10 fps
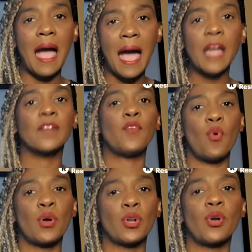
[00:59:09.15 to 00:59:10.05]
out of
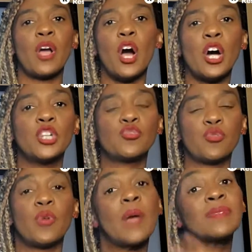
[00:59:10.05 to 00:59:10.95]
order,
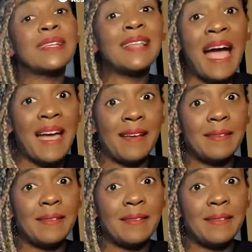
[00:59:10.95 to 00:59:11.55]
untrue. It was a lie.